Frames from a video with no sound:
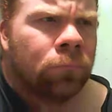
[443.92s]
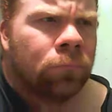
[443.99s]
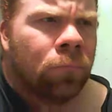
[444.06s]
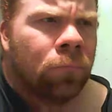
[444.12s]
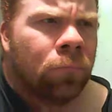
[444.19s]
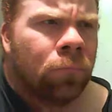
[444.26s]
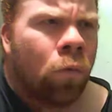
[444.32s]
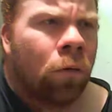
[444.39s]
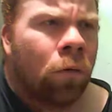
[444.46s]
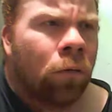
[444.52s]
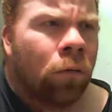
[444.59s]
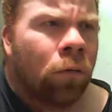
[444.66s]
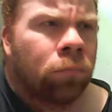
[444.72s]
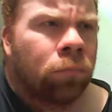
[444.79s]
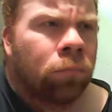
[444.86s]

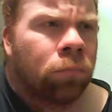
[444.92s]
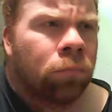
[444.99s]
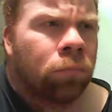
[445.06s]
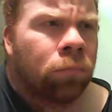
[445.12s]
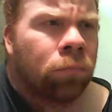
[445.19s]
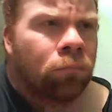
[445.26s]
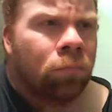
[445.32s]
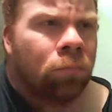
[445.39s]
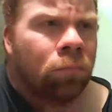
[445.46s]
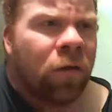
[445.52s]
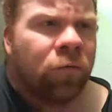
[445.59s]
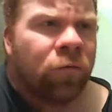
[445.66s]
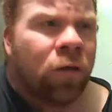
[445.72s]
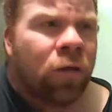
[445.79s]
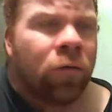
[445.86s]
horror I was
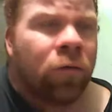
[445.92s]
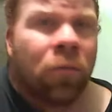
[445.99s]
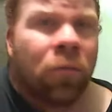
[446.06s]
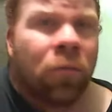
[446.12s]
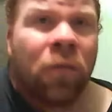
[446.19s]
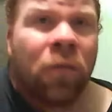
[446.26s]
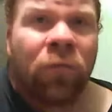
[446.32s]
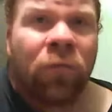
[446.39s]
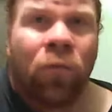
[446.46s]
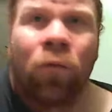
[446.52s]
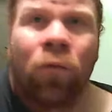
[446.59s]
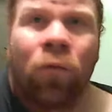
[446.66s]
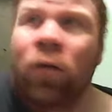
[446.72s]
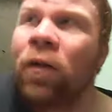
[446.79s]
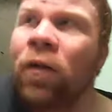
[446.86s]
trying to do a month of
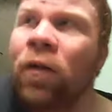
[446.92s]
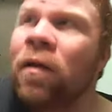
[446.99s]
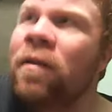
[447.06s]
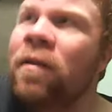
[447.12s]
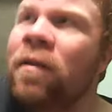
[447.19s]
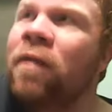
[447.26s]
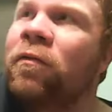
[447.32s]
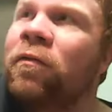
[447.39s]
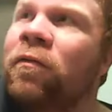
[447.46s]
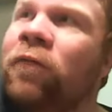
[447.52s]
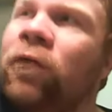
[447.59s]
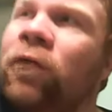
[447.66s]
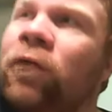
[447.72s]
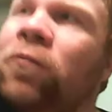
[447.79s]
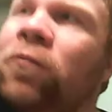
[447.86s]
horror. That was the
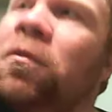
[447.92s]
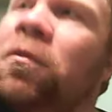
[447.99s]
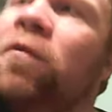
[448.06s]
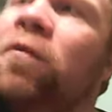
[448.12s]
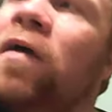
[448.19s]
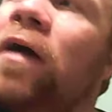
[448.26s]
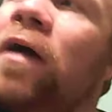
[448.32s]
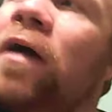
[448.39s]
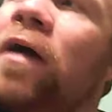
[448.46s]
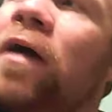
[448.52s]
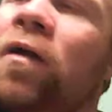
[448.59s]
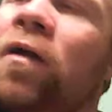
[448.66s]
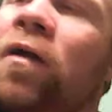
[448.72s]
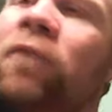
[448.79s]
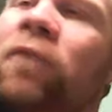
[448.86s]
first movie I
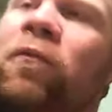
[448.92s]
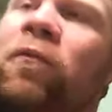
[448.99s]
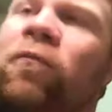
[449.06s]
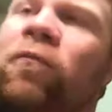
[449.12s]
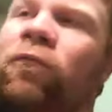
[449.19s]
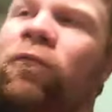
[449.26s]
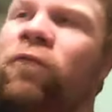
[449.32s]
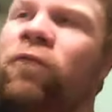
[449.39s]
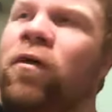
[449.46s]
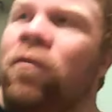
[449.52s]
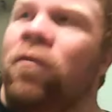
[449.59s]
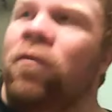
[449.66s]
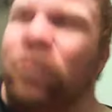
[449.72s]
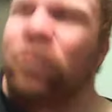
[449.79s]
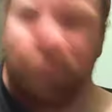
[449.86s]
tried and
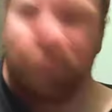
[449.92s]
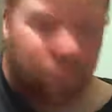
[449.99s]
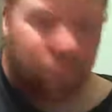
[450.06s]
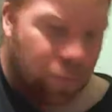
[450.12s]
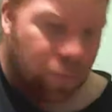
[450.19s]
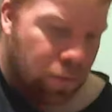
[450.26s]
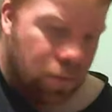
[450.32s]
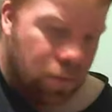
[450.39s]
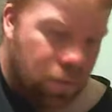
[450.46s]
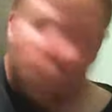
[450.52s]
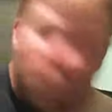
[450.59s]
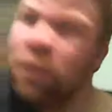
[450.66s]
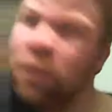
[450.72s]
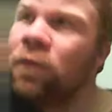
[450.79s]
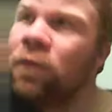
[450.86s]
reviewed.
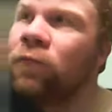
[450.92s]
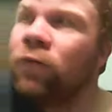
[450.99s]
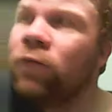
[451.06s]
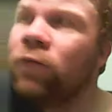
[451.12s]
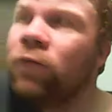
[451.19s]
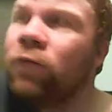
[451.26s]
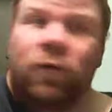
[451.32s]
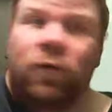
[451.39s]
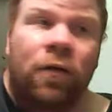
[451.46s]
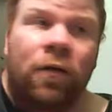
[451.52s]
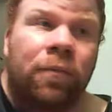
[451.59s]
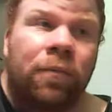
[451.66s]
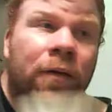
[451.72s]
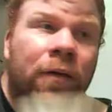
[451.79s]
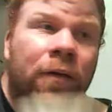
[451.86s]
First up, I